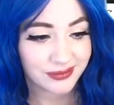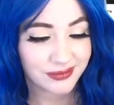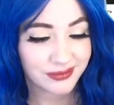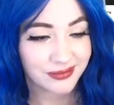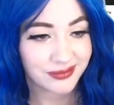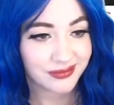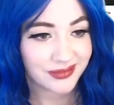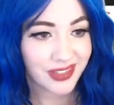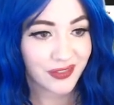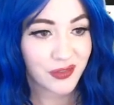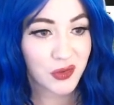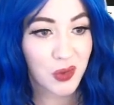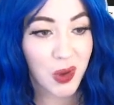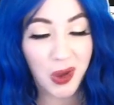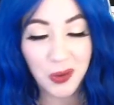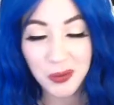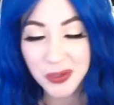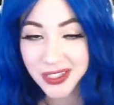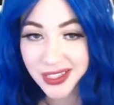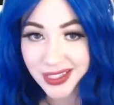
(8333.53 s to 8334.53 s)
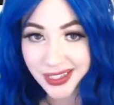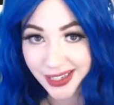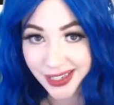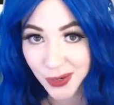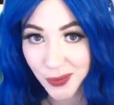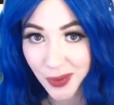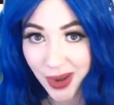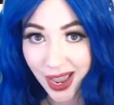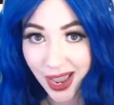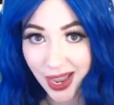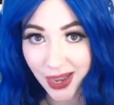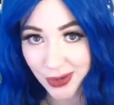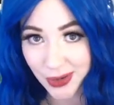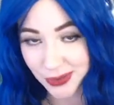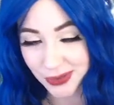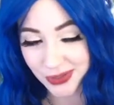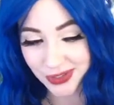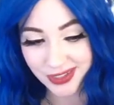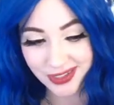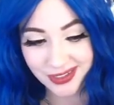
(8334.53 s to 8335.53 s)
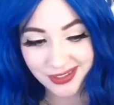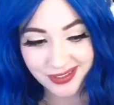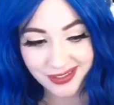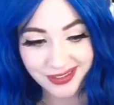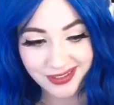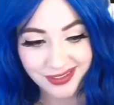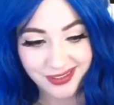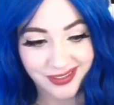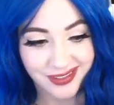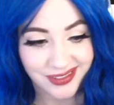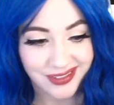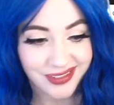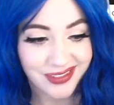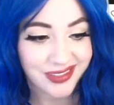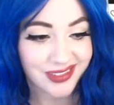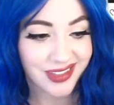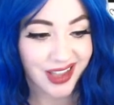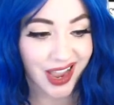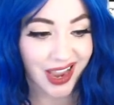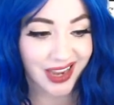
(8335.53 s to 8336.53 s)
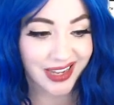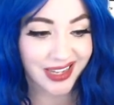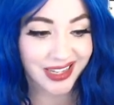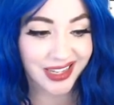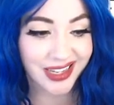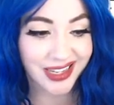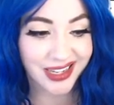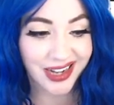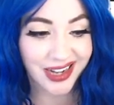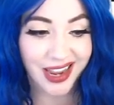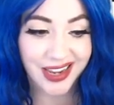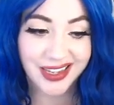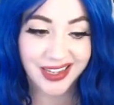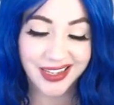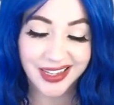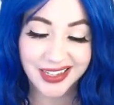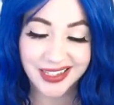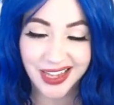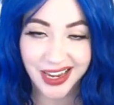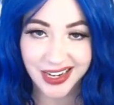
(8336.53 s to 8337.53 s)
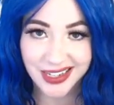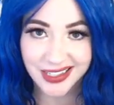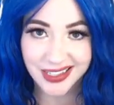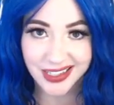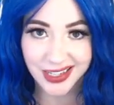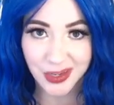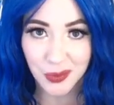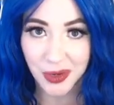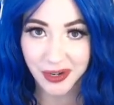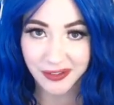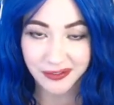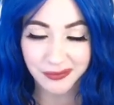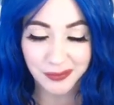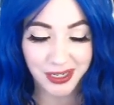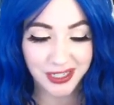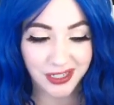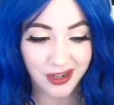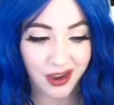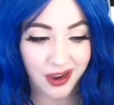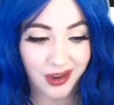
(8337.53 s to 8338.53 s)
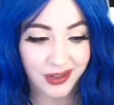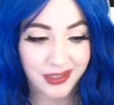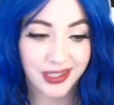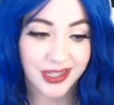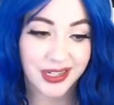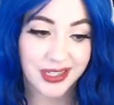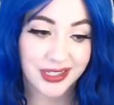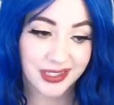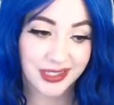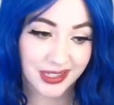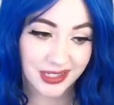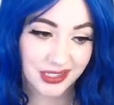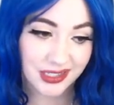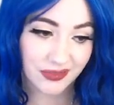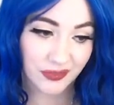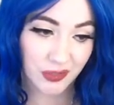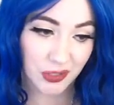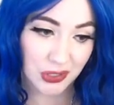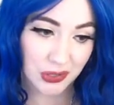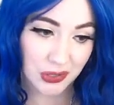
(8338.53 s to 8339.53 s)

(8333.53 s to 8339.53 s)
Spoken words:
If you all will stick around, I can get Tennessee, one of my dogs, and he sings for you.